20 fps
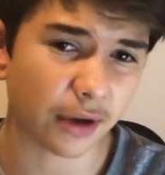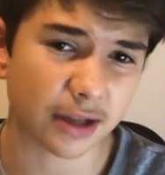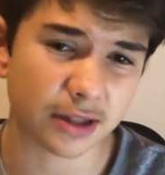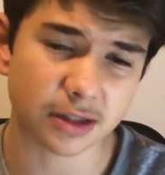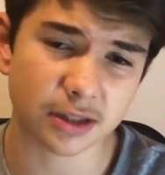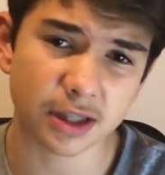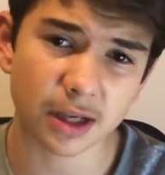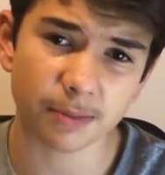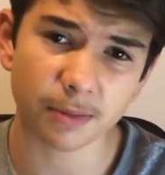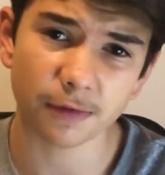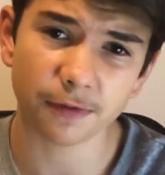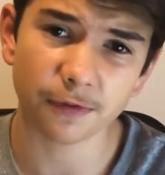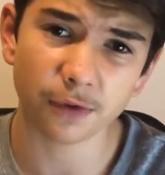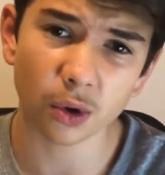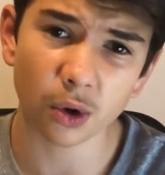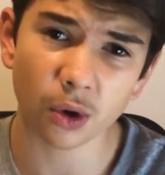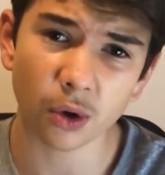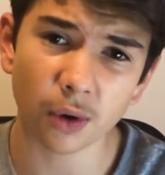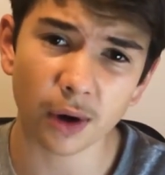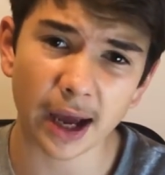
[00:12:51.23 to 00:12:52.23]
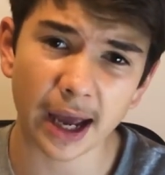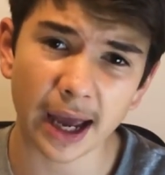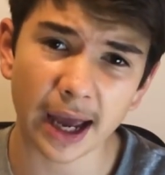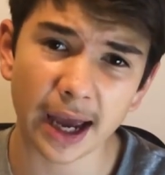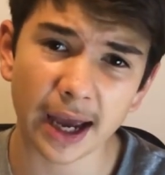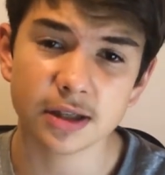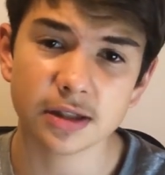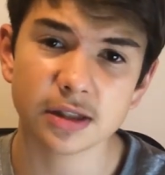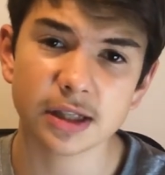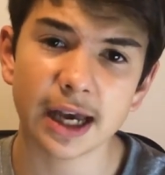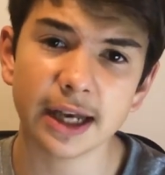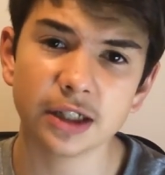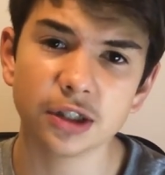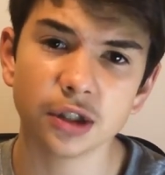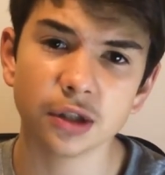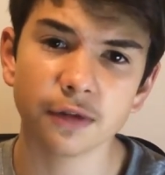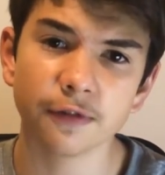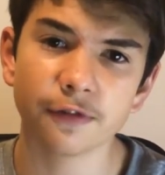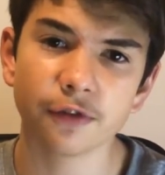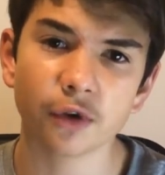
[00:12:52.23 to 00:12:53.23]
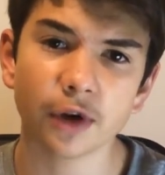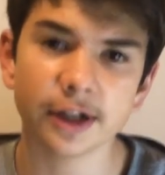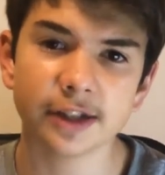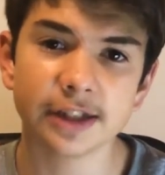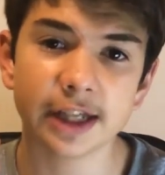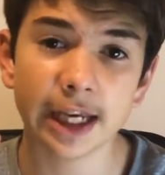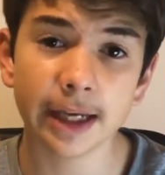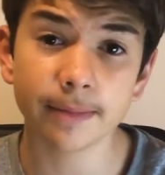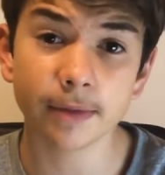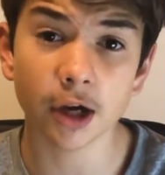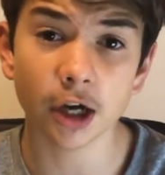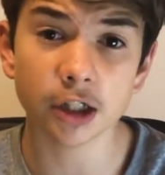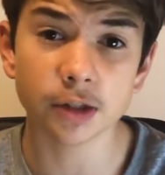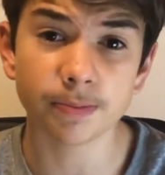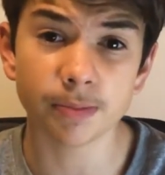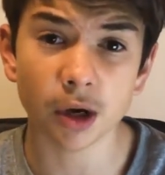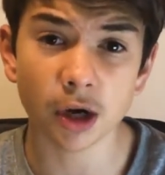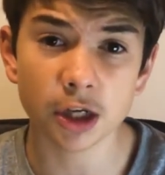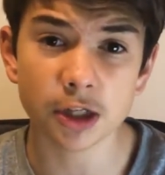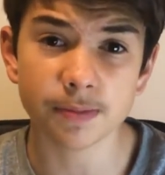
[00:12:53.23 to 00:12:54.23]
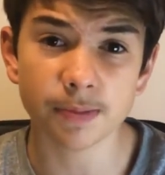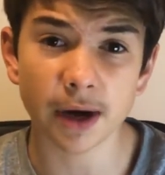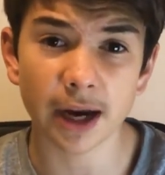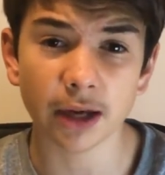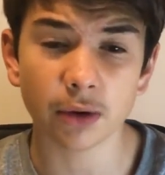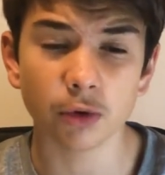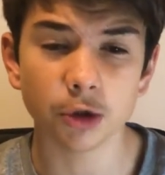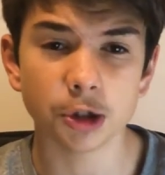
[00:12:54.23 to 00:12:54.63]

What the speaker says: as I said before, and stay tuned for a Team Coach box break,